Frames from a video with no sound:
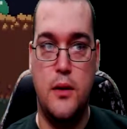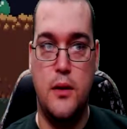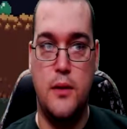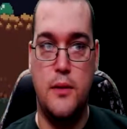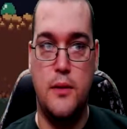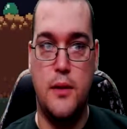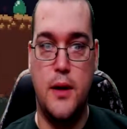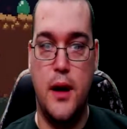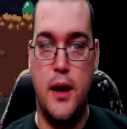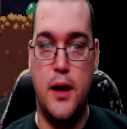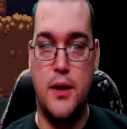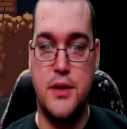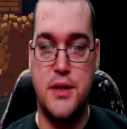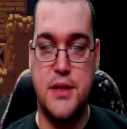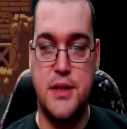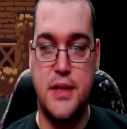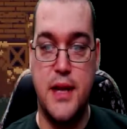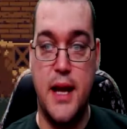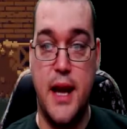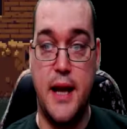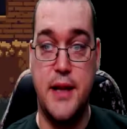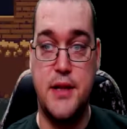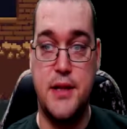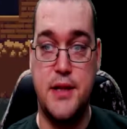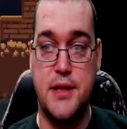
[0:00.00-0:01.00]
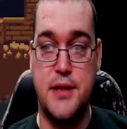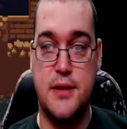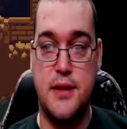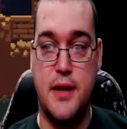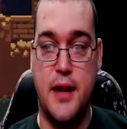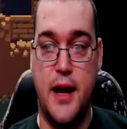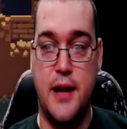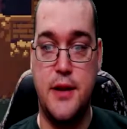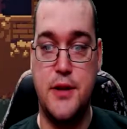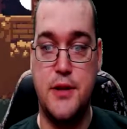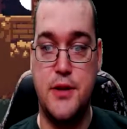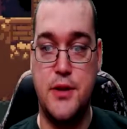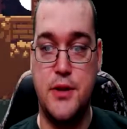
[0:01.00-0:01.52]
Oh, see, I just
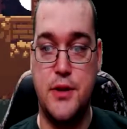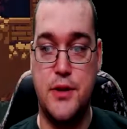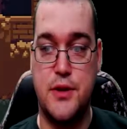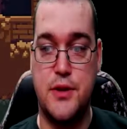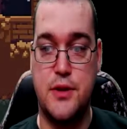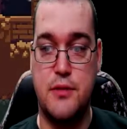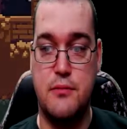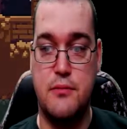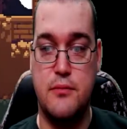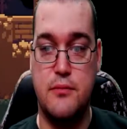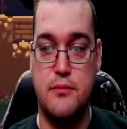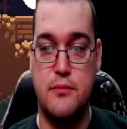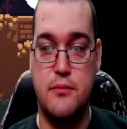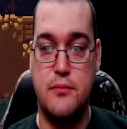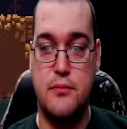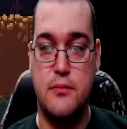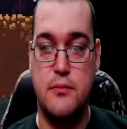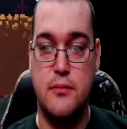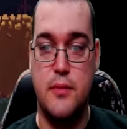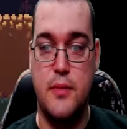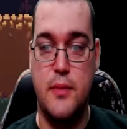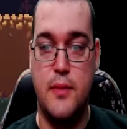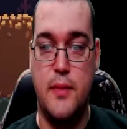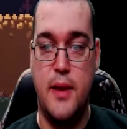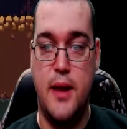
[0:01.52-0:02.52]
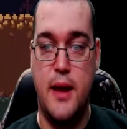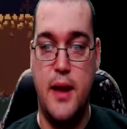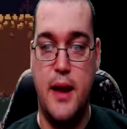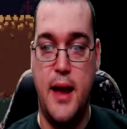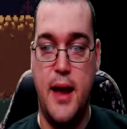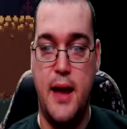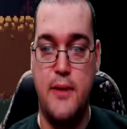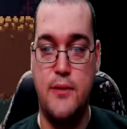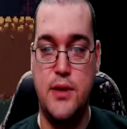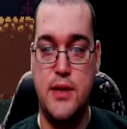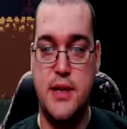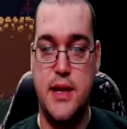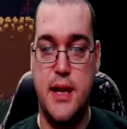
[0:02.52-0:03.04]
took some
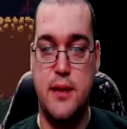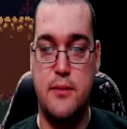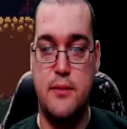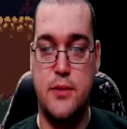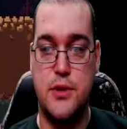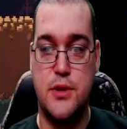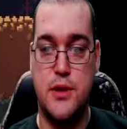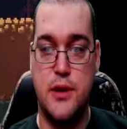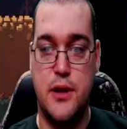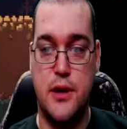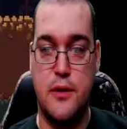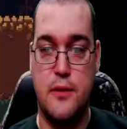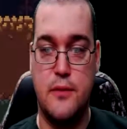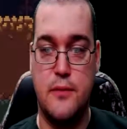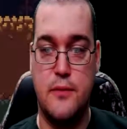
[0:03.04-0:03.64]
heavy damage there.